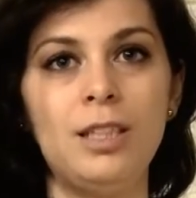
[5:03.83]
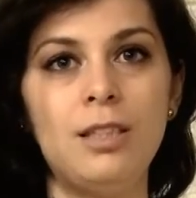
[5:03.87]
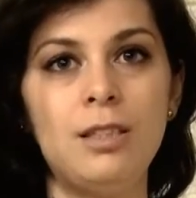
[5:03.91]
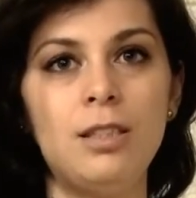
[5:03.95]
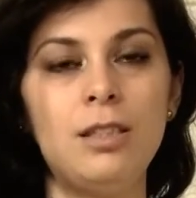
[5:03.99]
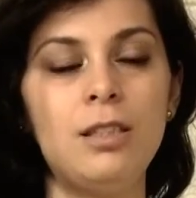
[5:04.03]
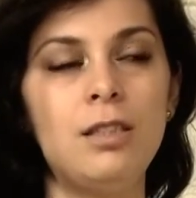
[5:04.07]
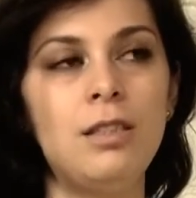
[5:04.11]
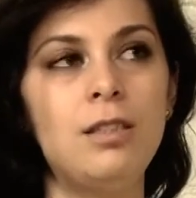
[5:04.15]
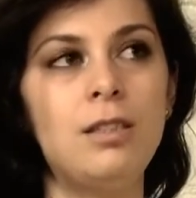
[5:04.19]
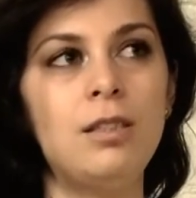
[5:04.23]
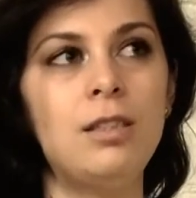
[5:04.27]

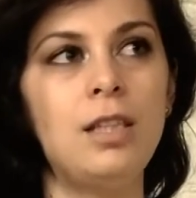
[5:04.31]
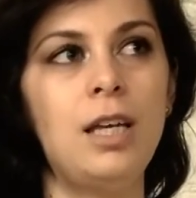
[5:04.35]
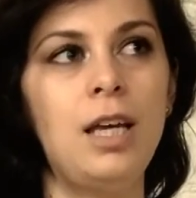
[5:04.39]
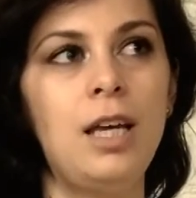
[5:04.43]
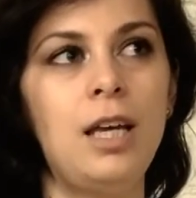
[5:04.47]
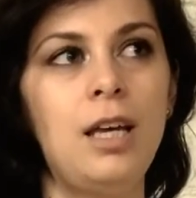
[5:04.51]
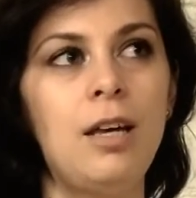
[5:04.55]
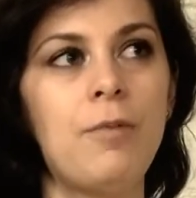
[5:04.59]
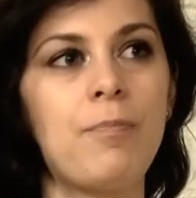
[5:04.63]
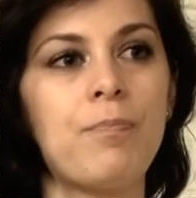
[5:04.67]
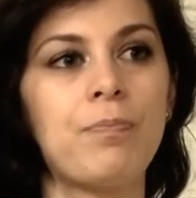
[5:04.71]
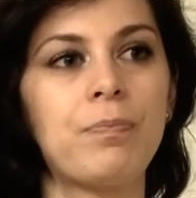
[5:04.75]
This is
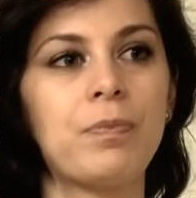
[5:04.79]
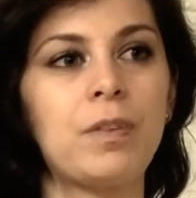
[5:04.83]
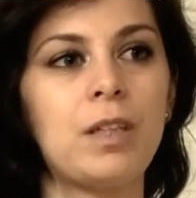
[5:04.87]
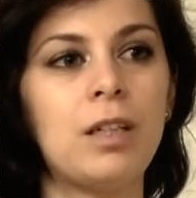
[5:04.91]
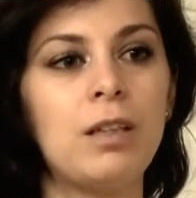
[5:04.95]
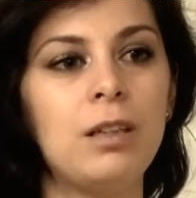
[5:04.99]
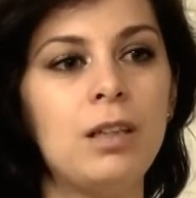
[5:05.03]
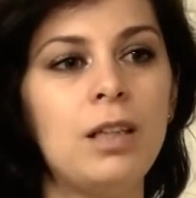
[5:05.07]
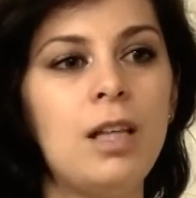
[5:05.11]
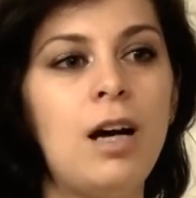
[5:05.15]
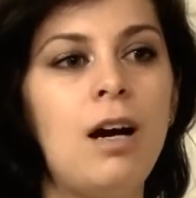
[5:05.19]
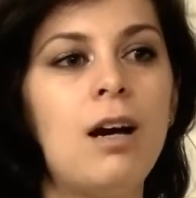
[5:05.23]

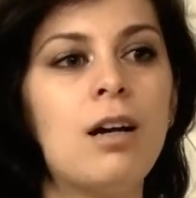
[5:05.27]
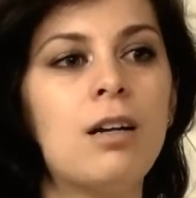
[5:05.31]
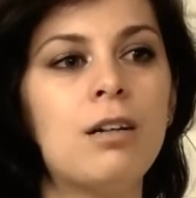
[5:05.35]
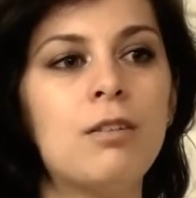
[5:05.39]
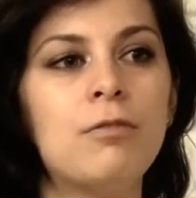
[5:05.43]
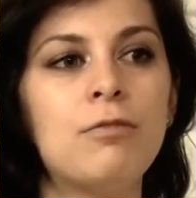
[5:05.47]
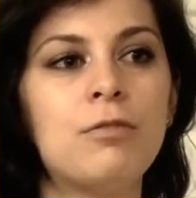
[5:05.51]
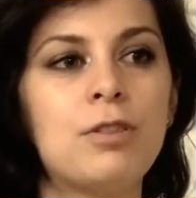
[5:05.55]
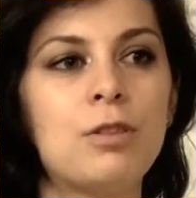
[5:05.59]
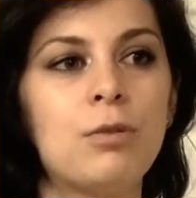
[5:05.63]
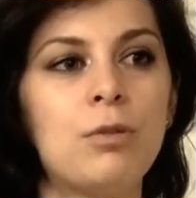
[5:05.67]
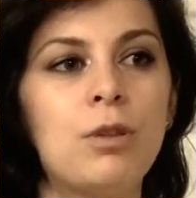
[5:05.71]
a lot
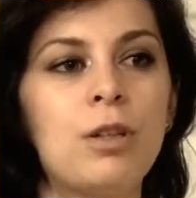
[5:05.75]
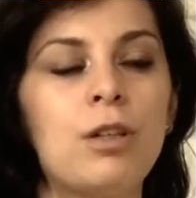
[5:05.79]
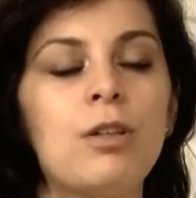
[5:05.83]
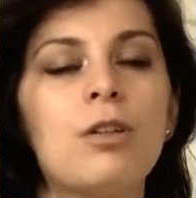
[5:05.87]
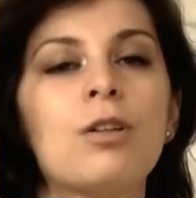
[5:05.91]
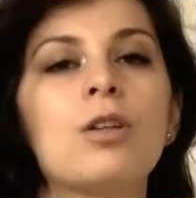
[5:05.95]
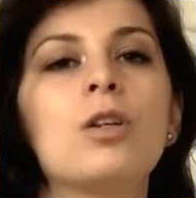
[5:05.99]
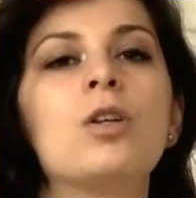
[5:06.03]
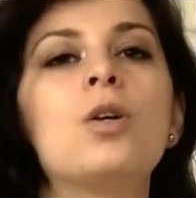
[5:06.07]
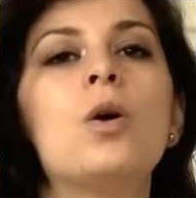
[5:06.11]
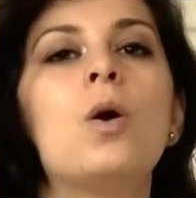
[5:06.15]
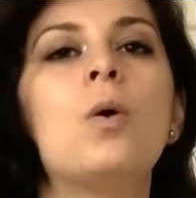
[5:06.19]
of, so
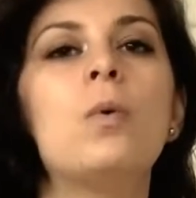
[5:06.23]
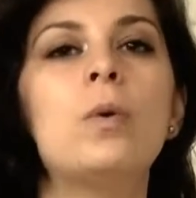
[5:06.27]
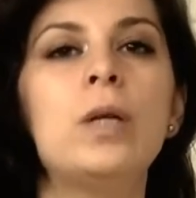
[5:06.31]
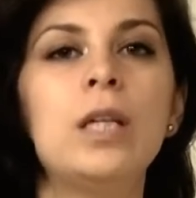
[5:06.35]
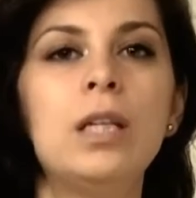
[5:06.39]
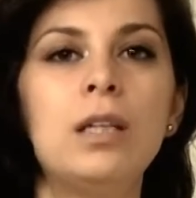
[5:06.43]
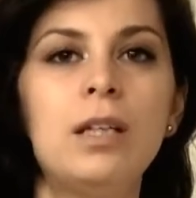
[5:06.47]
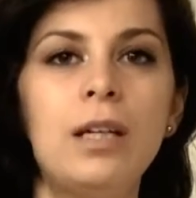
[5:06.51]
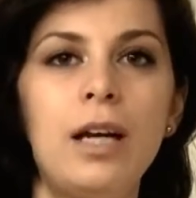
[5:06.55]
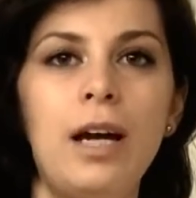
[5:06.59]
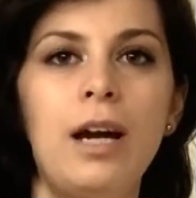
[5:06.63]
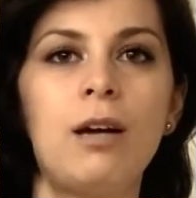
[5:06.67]
they're
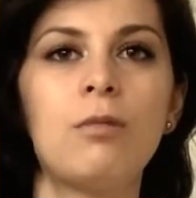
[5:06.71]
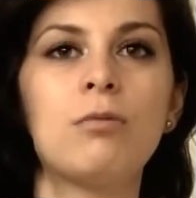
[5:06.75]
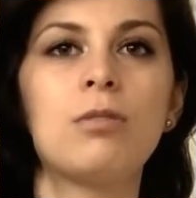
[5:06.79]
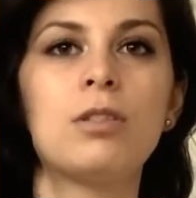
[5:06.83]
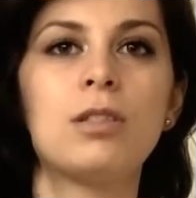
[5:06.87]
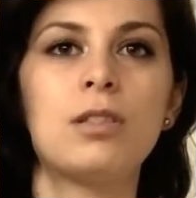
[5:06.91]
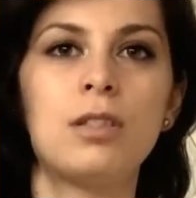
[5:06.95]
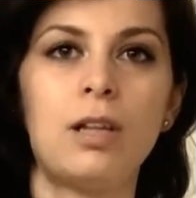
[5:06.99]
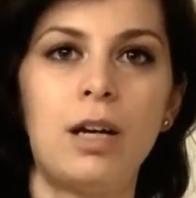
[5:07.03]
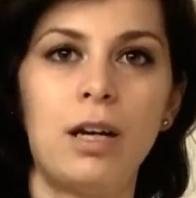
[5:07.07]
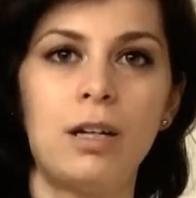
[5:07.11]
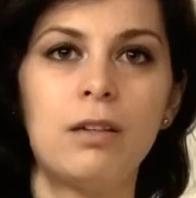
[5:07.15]
going
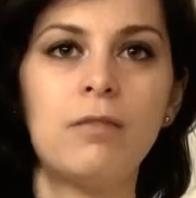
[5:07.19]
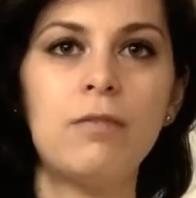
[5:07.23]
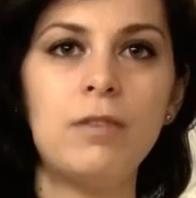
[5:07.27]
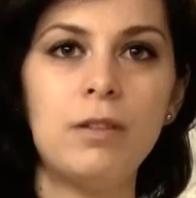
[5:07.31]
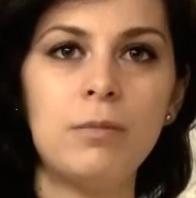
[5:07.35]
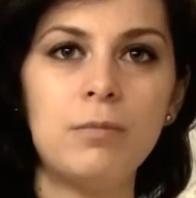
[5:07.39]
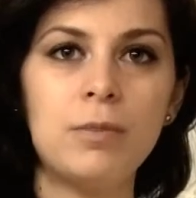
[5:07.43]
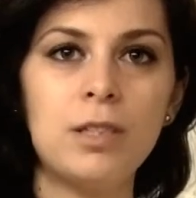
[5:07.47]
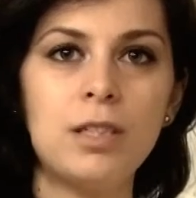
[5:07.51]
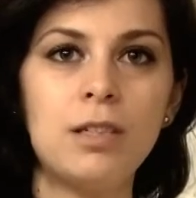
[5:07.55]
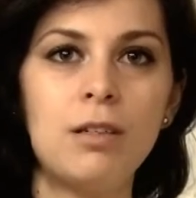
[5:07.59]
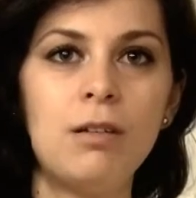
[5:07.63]
outside of
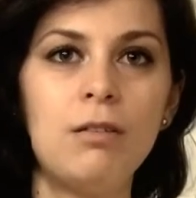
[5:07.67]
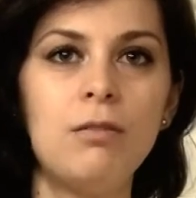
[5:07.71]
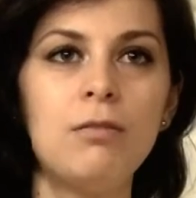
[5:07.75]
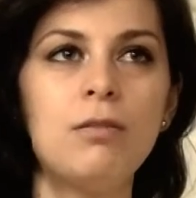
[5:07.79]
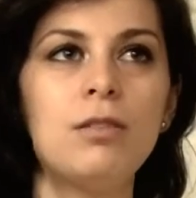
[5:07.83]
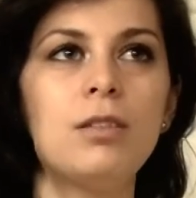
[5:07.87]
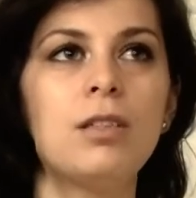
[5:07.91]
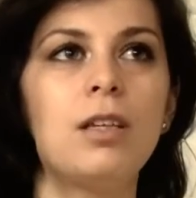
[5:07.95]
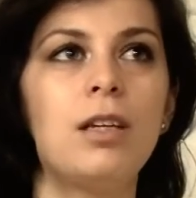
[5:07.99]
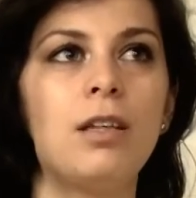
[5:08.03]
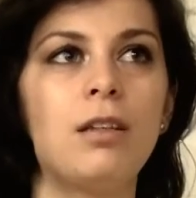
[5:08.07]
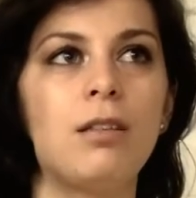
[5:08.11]

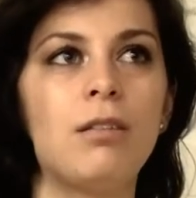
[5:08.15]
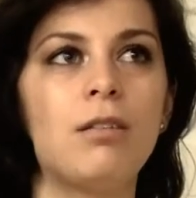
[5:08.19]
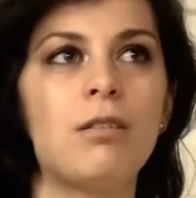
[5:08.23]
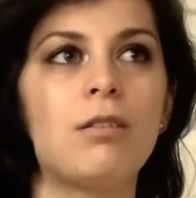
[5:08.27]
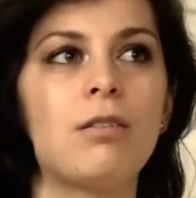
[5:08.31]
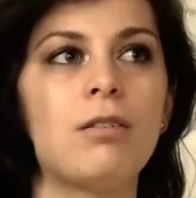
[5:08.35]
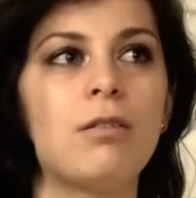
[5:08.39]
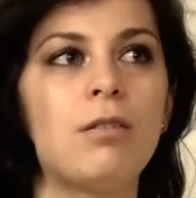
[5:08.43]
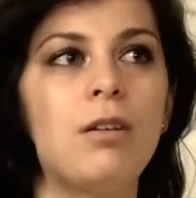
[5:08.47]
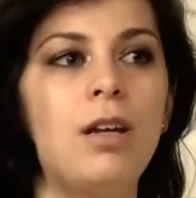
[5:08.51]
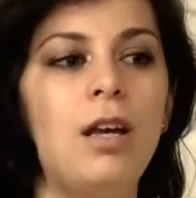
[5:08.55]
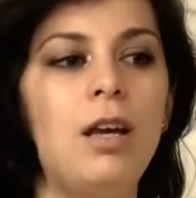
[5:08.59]
themselves and
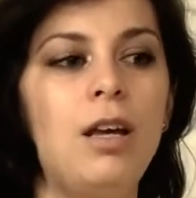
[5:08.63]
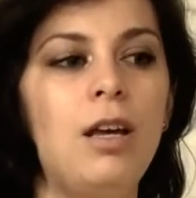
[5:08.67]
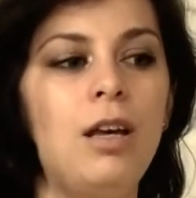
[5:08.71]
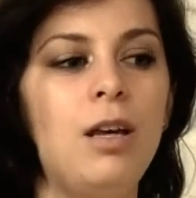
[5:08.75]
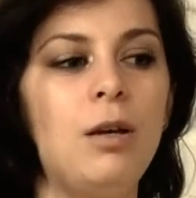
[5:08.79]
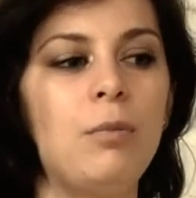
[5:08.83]
they're